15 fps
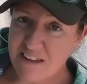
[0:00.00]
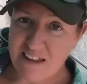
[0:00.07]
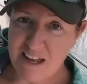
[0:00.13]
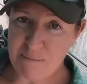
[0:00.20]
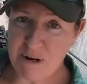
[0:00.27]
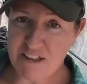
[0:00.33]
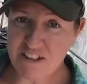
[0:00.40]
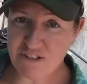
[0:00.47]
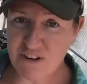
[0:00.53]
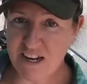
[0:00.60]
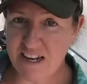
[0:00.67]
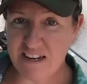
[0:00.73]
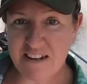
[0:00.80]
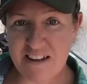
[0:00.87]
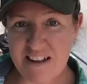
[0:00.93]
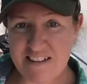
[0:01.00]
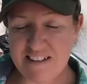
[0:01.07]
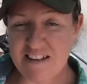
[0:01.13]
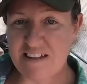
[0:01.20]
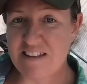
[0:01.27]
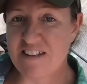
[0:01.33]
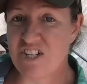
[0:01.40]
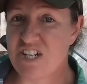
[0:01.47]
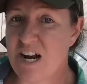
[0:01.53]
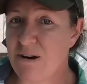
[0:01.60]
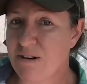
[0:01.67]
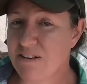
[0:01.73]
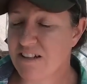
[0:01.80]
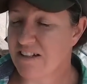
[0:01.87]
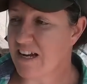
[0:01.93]
I bought the drain. I still need the
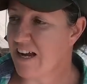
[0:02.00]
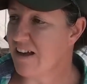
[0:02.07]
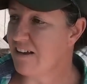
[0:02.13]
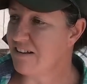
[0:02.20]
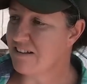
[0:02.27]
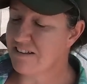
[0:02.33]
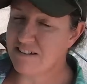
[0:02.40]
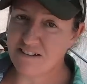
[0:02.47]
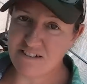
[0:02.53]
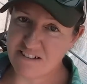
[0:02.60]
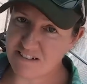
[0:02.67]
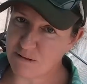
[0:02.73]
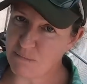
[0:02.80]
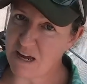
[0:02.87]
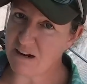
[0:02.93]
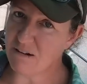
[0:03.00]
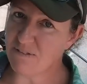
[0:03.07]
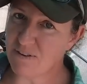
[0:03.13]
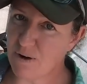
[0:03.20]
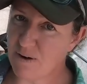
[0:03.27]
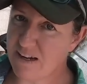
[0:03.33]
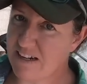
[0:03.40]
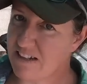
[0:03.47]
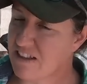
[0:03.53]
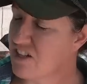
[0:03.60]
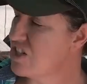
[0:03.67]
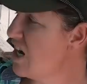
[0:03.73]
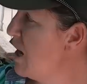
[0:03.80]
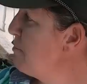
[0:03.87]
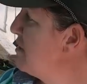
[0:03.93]
shower and the tiles. Just a matter of going into the
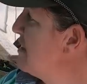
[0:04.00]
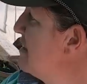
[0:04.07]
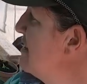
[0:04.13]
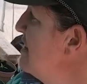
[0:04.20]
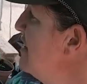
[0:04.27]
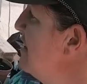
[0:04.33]
shops